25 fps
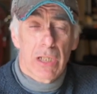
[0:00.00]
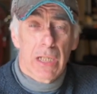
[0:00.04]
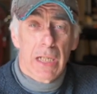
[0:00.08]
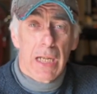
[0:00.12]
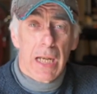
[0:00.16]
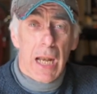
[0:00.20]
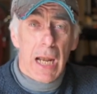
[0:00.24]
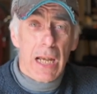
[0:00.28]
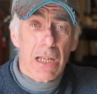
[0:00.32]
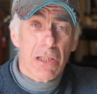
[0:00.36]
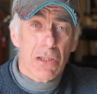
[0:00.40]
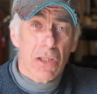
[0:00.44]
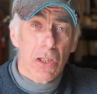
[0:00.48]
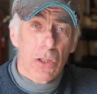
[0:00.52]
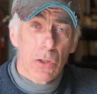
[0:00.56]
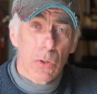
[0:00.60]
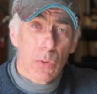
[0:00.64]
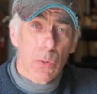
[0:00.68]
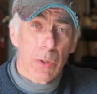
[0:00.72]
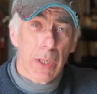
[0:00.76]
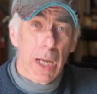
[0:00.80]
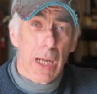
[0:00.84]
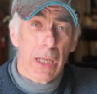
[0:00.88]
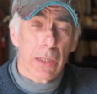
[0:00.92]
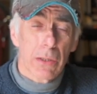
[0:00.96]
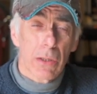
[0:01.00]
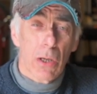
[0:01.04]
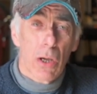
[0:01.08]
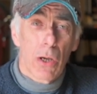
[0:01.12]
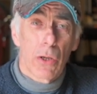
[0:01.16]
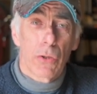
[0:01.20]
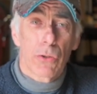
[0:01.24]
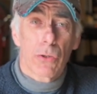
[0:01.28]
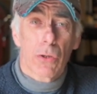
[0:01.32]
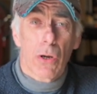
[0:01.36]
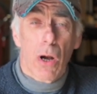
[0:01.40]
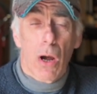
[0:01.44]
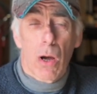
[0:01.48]
And it has to do that
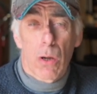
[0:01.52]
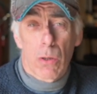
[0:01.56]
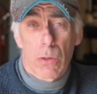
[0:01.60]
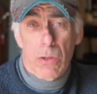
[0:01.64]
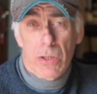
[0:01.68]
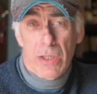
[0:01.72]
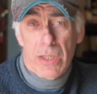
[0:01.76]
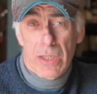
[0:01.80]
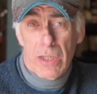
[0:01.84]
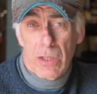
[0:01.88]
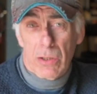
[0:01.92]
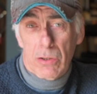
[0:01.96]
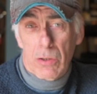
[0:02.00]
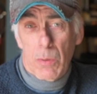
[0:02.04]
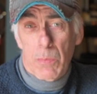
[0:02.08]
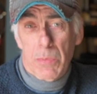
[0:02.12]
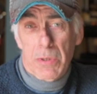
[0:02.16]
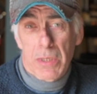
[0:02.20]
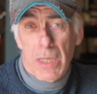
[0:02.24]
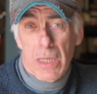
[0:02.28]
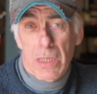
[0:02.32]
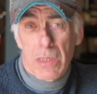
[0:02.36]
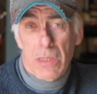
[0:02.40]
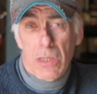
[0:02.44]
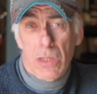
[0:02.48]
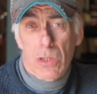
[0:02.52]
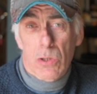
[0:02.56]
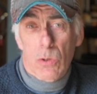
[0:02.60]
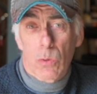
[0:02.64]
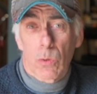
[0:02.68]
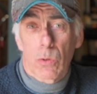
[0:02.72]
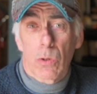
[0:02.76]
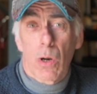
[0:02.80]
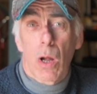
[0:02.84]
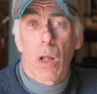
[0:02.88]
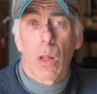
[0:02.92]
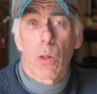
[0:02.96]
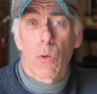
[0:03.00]
under all circumstances
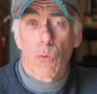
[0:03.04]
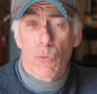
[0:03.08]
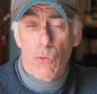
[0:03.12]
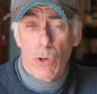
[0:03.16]
or all